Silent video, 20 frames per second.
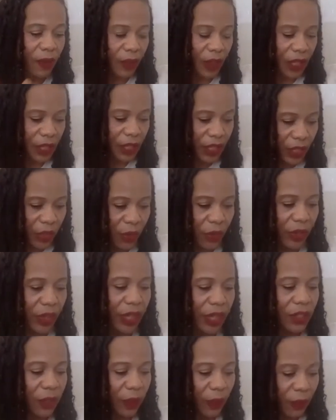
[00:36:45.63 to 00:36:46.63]

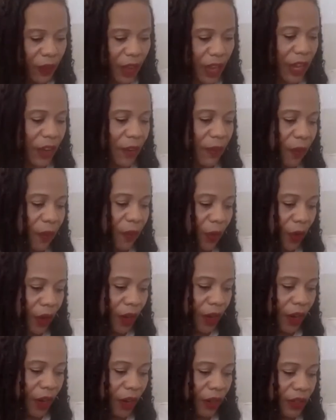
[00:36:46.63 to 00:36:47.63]
continually to fight
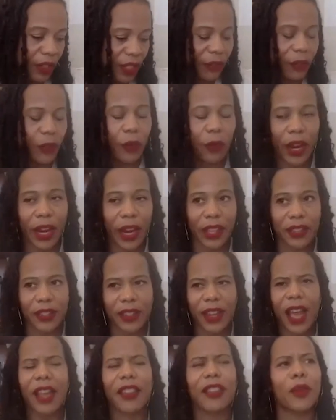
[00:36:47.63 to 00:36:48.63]
for civil rights.
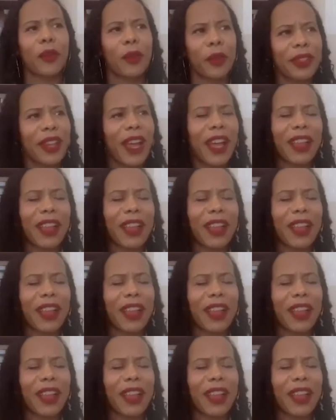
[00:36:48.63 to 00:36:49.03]
Not in the